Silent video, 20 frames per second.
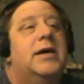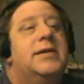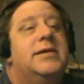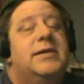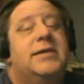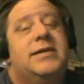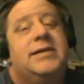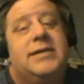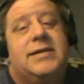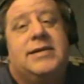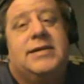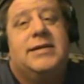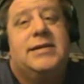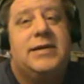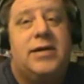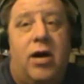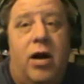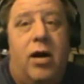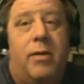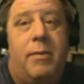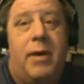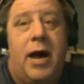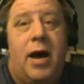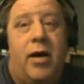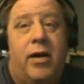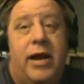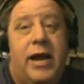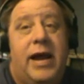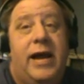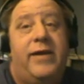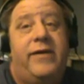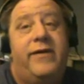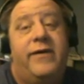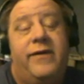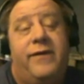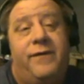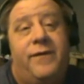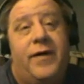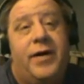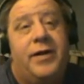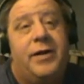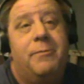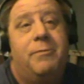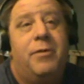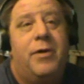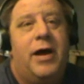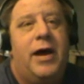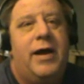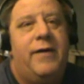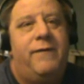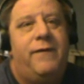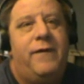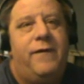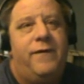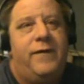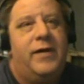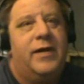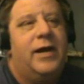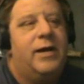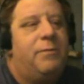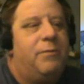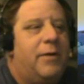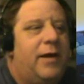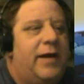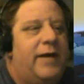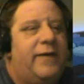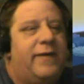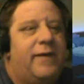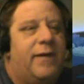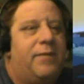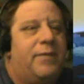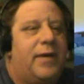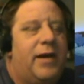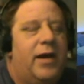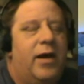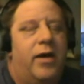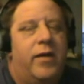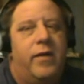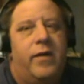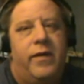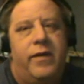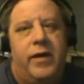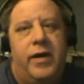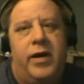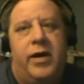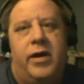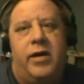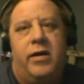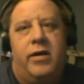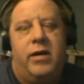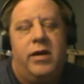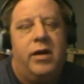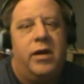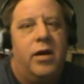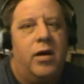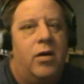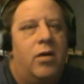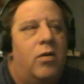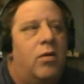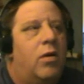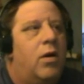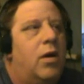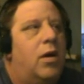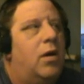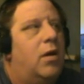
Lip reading: So this is Starbound. It's just fun to play if you feel like playing something other than, you know,